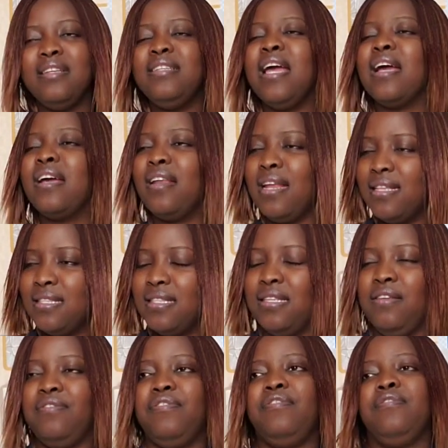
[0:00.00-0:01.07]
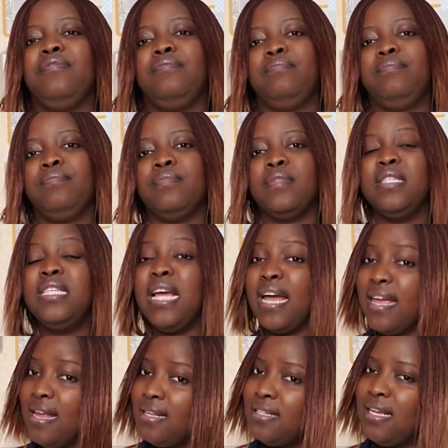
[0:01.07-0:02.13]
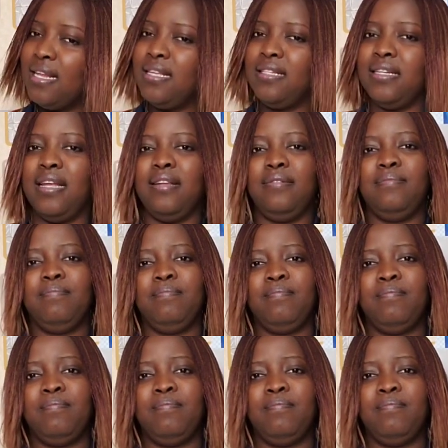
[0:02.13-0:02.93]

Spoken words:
they are creative, they are intelligent,